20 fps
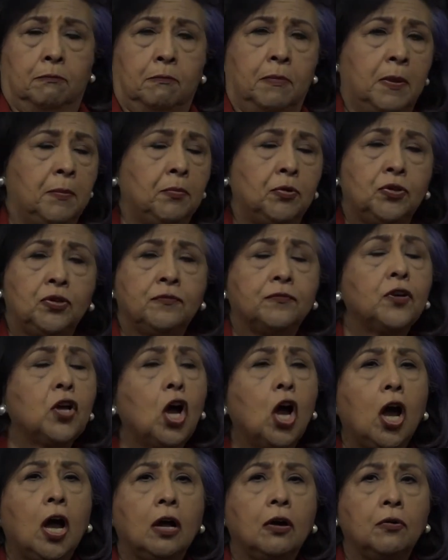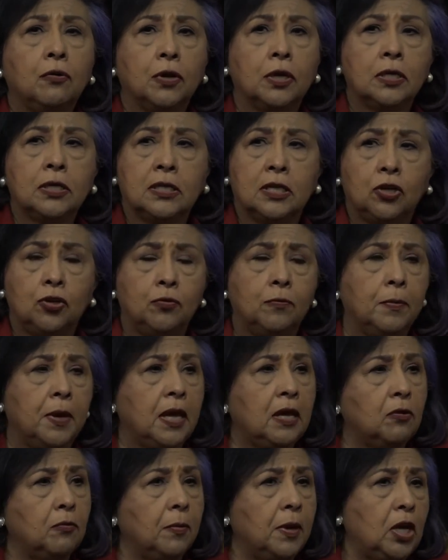members of Congress that you
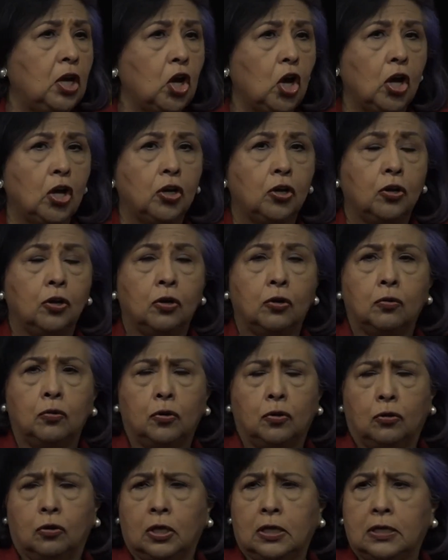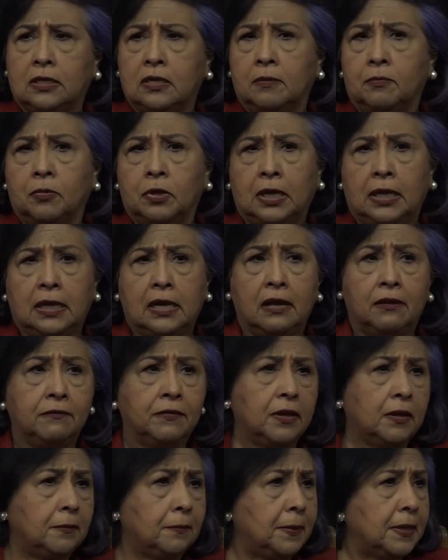may or may not know, you look at someone like
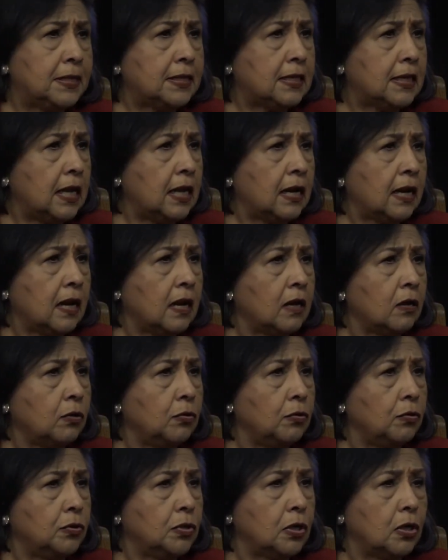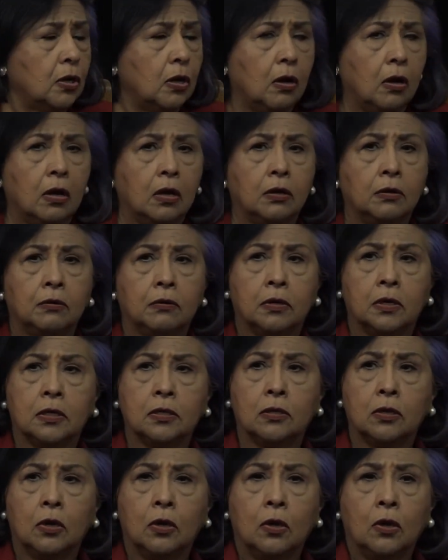Xavier Becerra, who's in
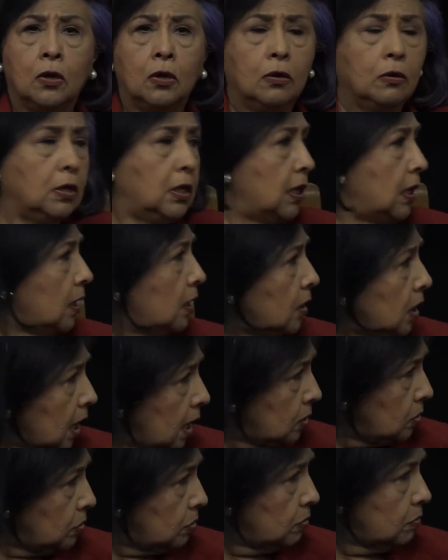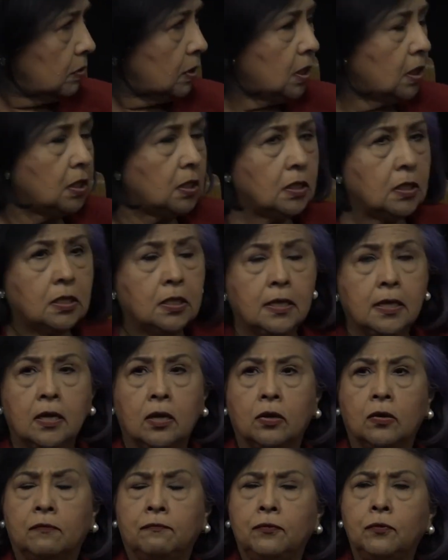Congress, Castro. that is
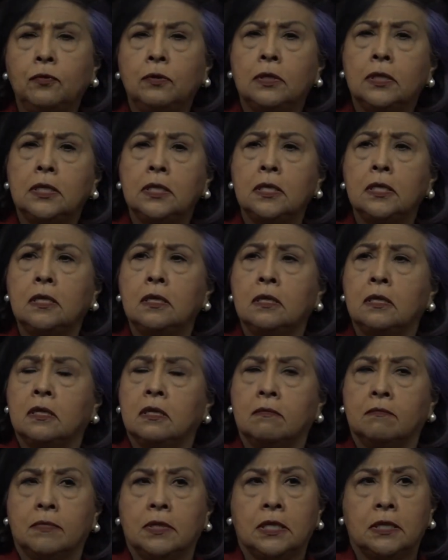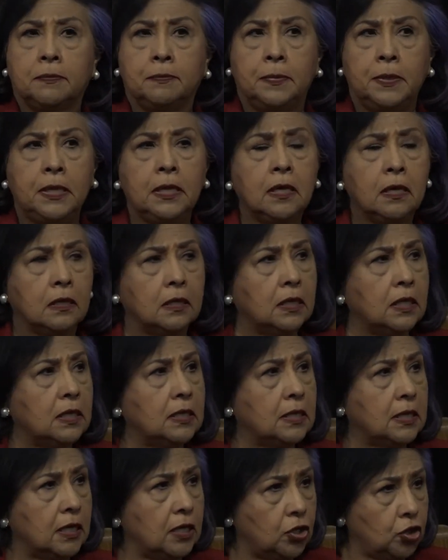there. Listen to them speak on
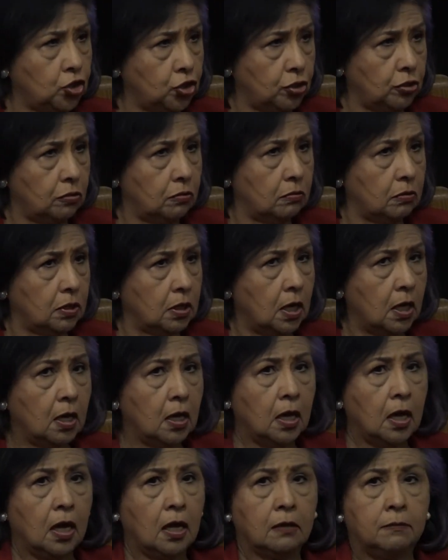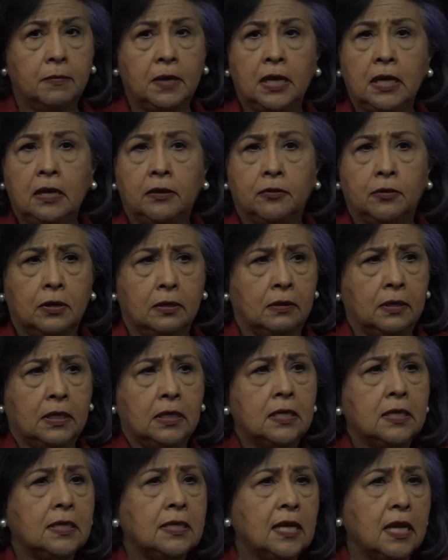these issues. And many of the,
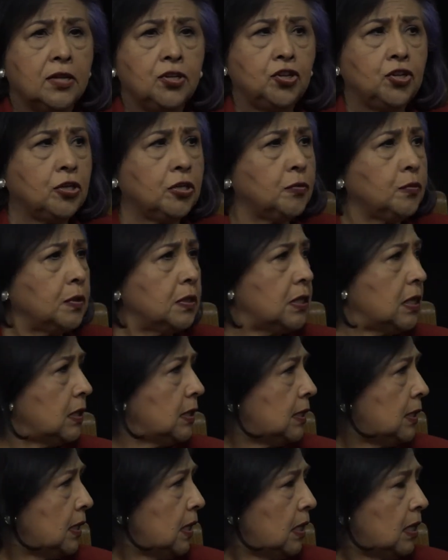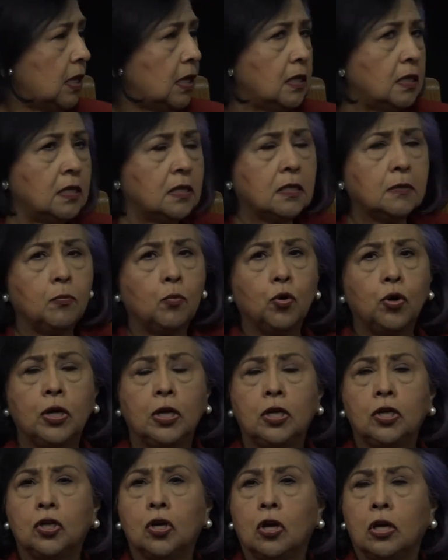Linda Sanchez was on CNN this
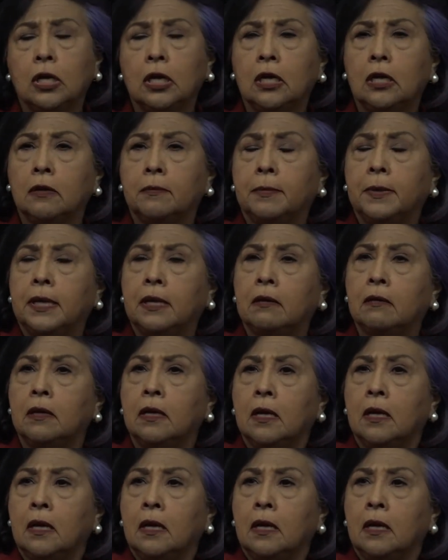morning talking about